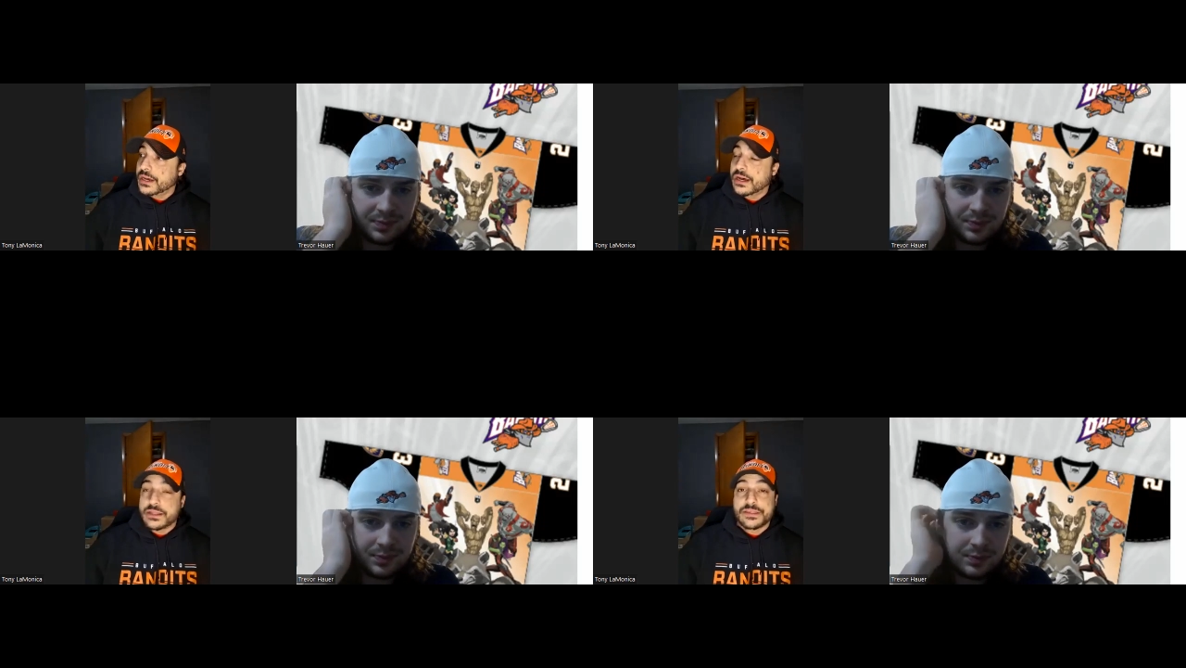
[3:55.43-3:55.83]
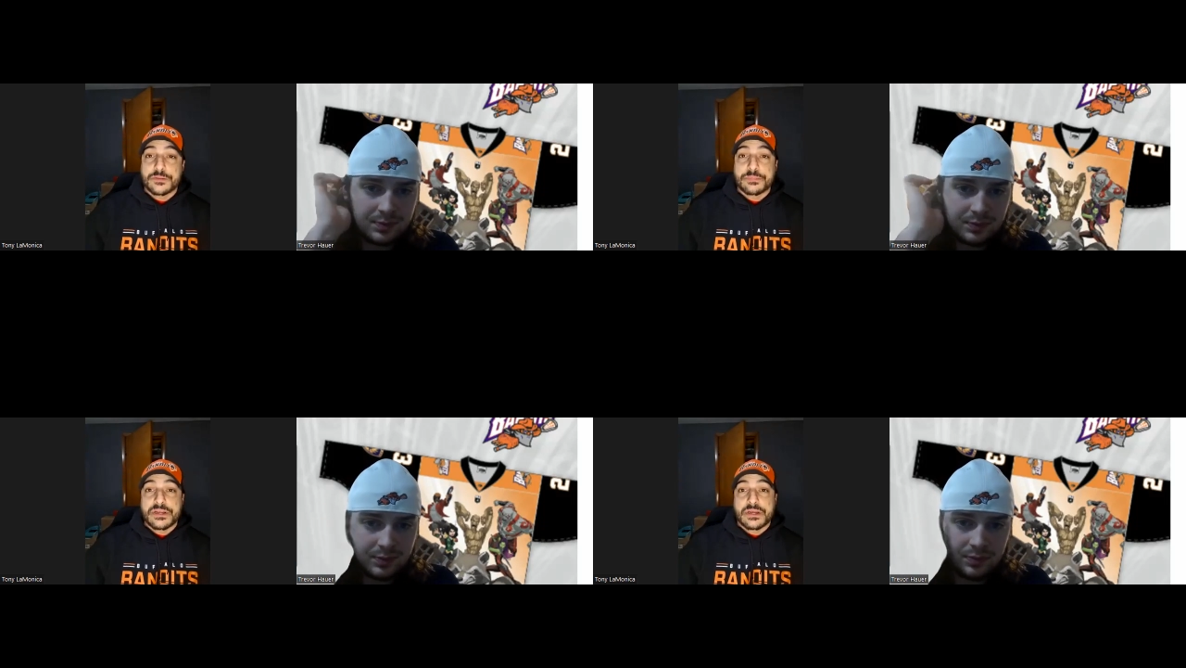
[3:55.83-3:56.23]
Speaker 1: Uh, this
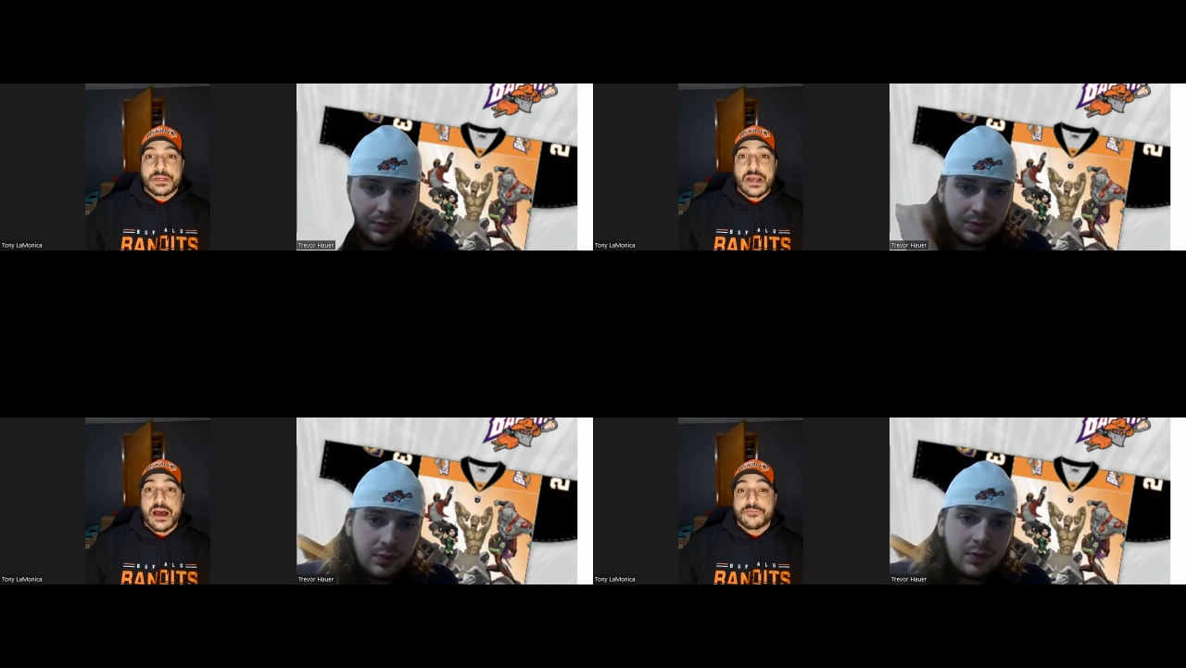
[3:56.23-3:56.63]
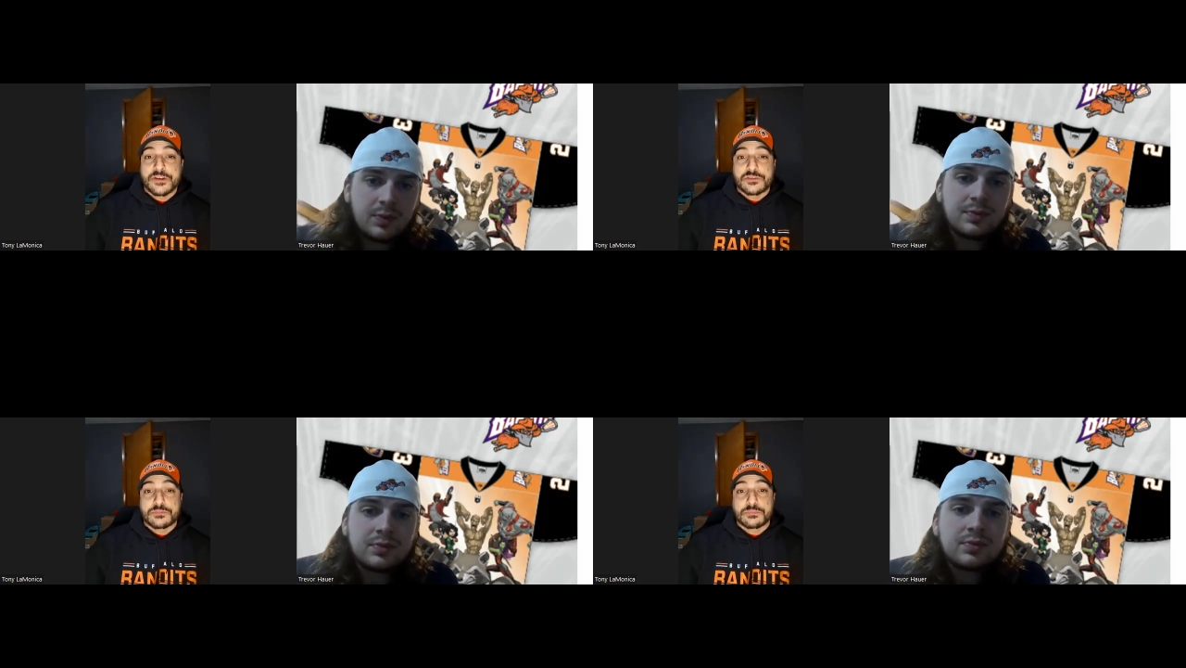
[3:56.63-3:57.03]
will be a
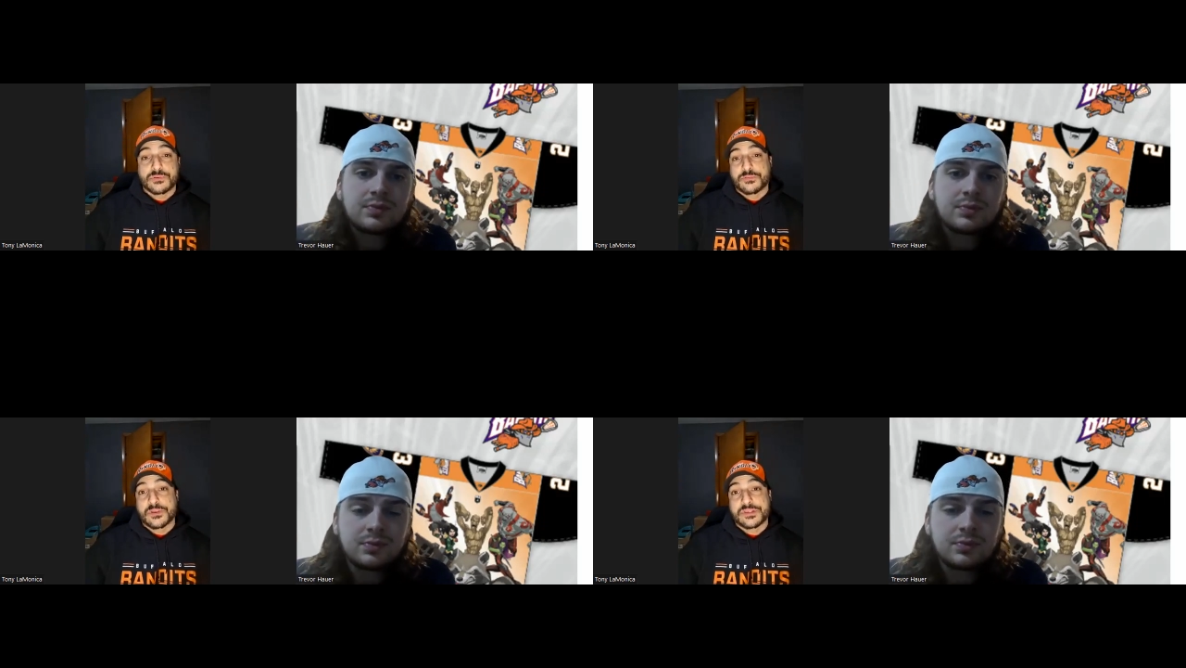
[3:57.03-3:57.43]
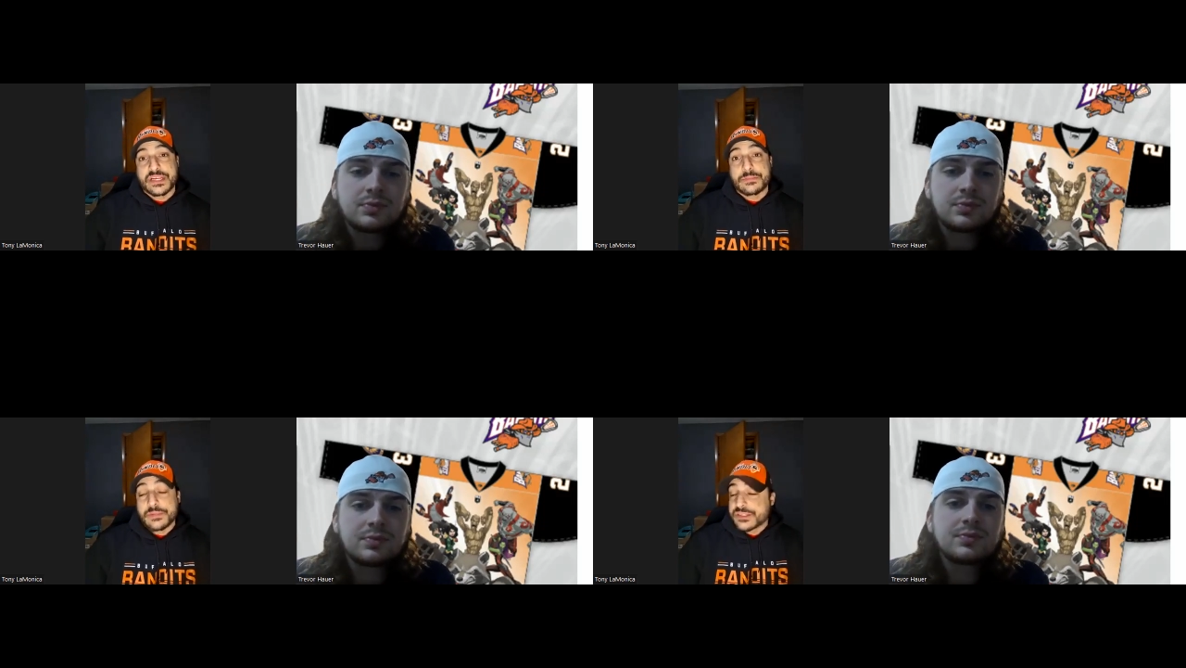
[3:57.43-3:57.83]
confidence boost for the
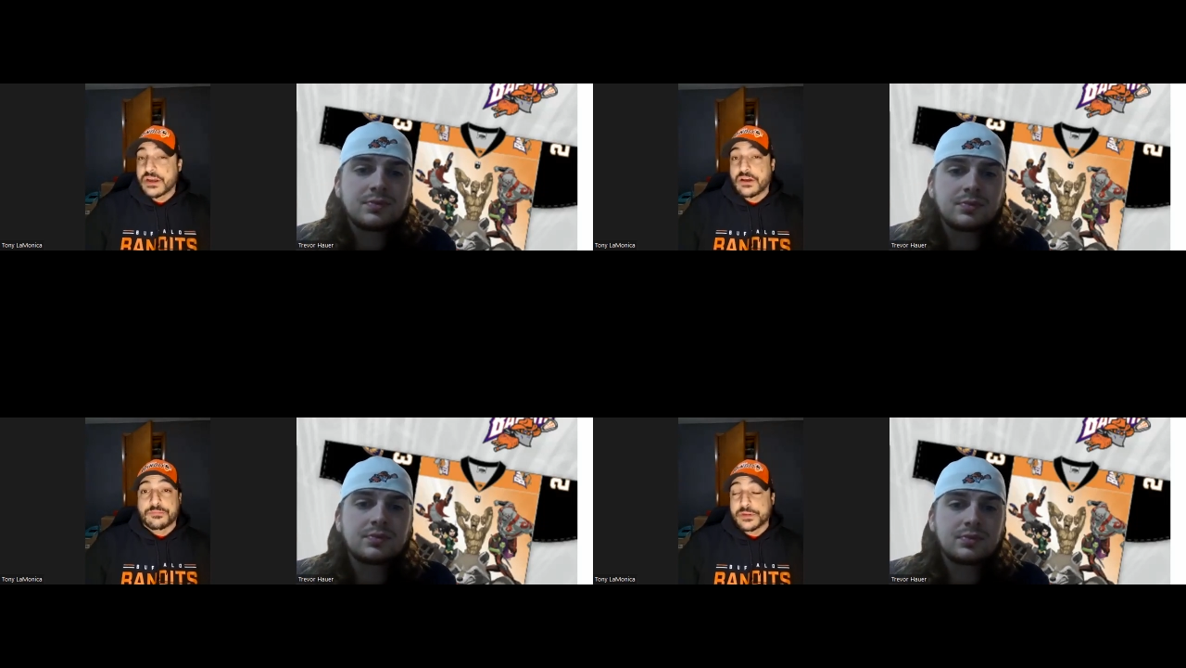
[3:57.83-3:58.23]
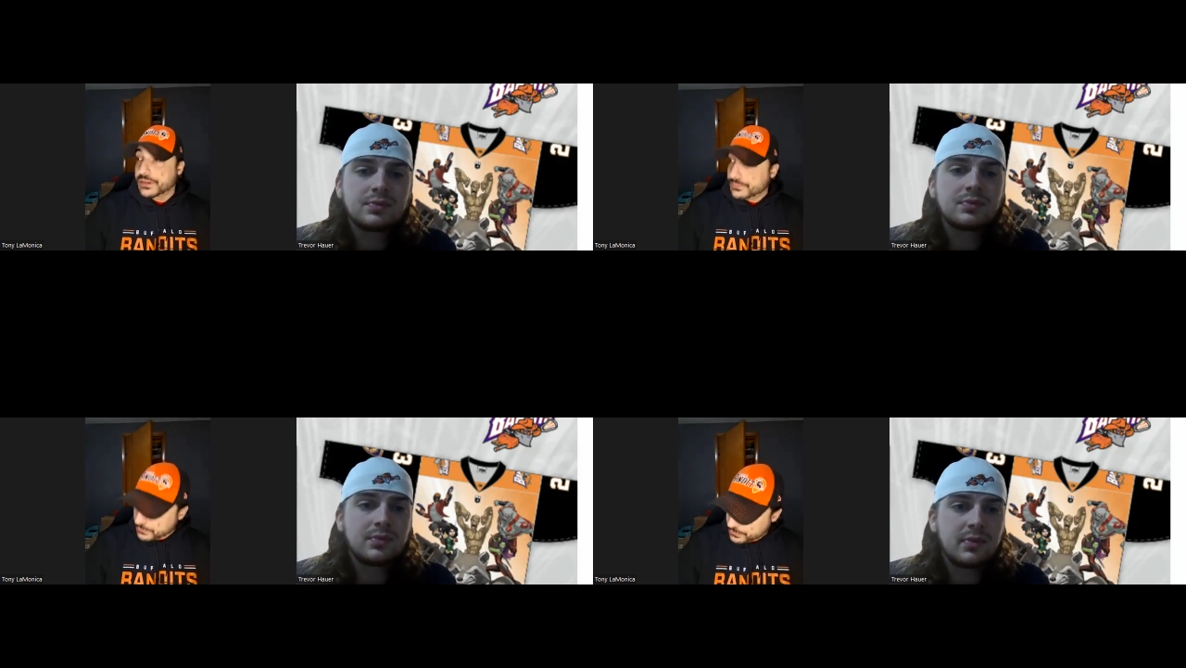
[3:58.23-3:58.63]
team itself, but
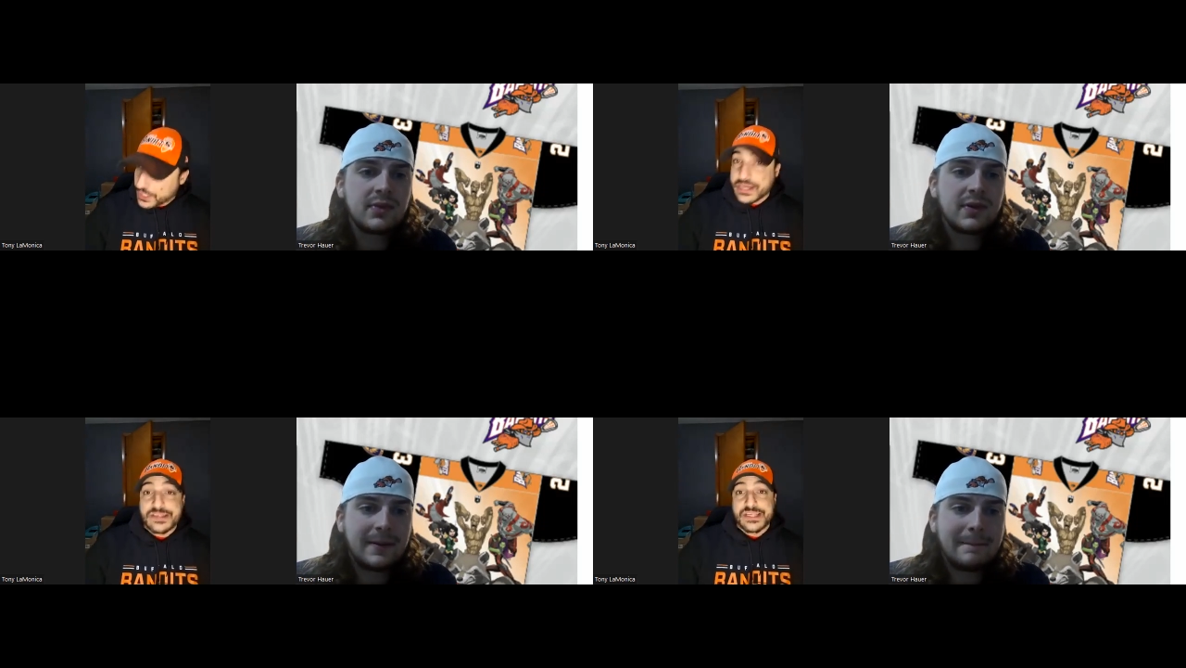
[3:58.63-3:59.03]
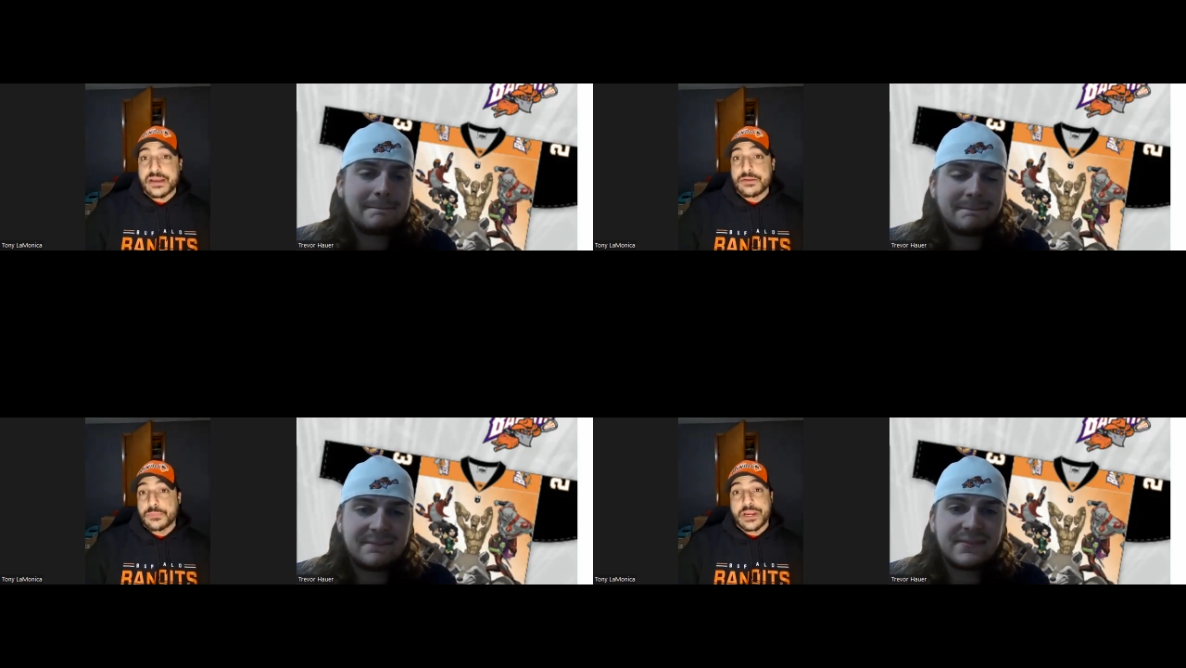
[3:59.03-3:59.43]
like I
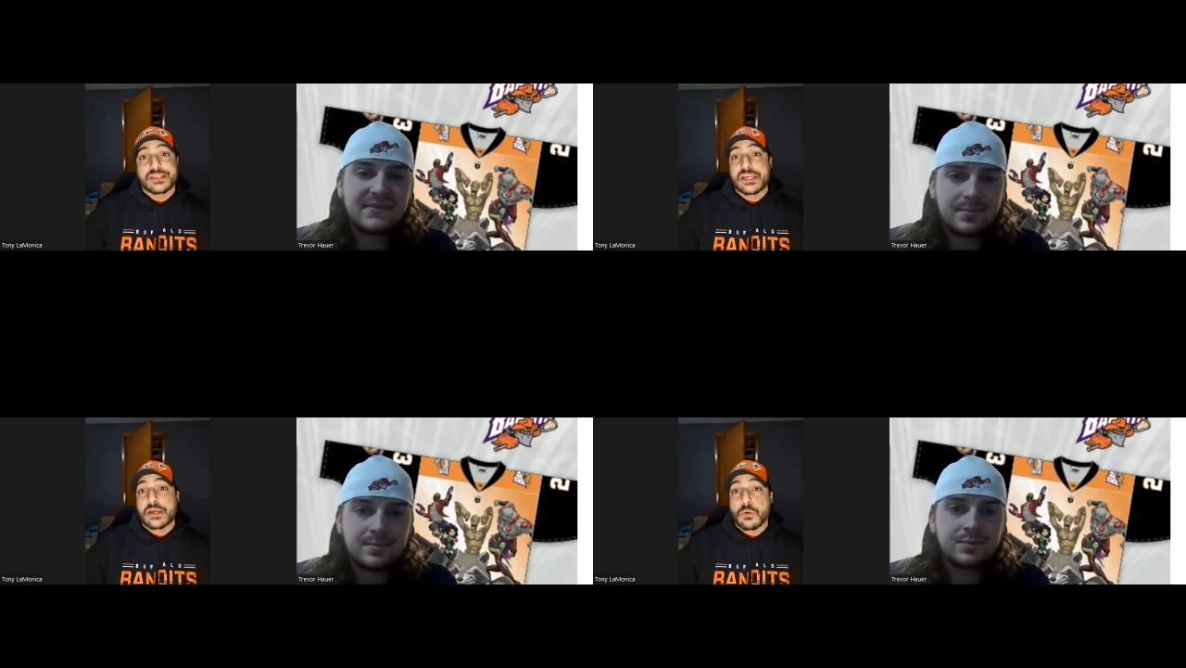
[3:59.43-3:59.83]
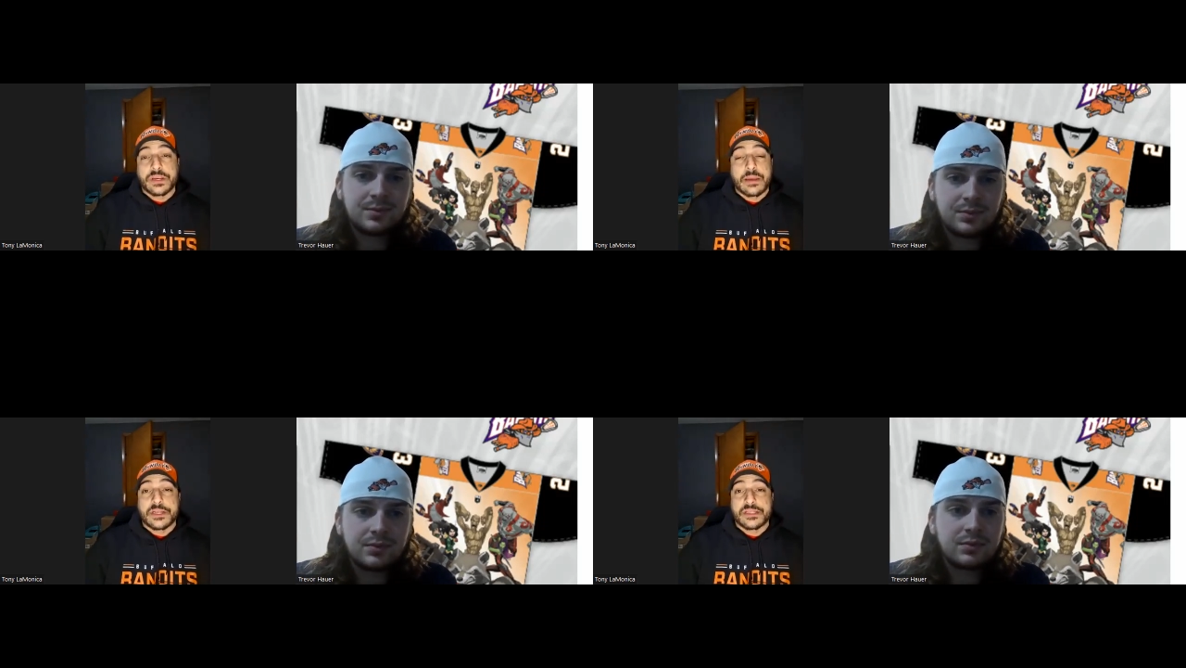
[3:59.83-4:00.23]
said, we got to take one
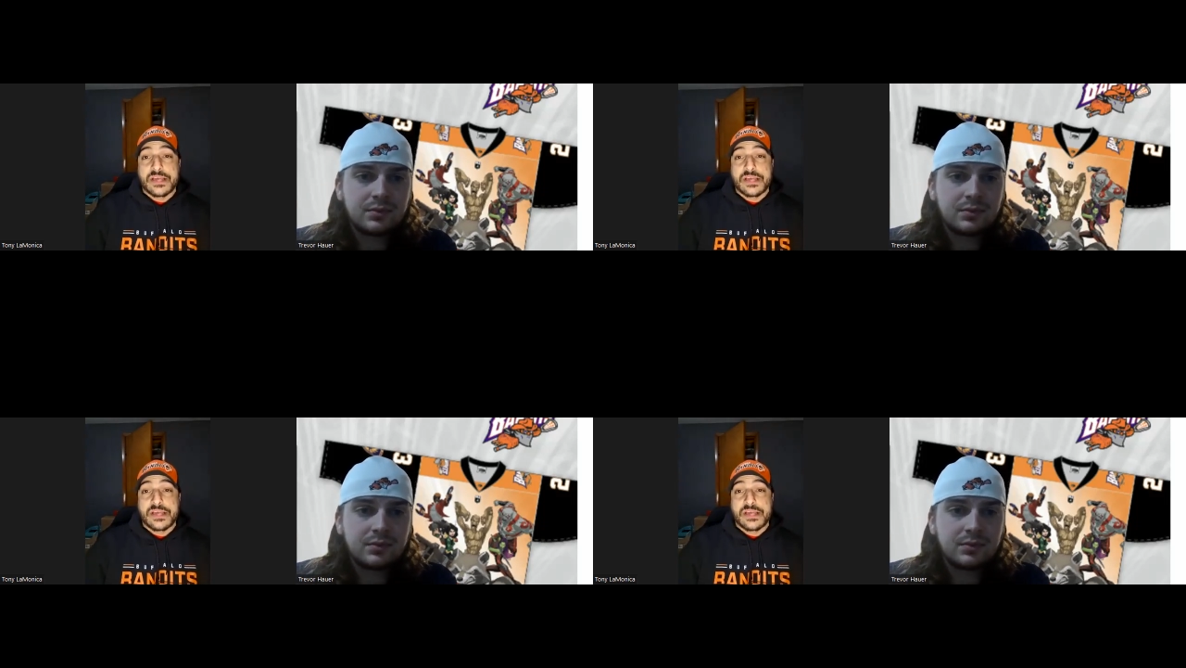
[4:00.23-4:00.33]
game at a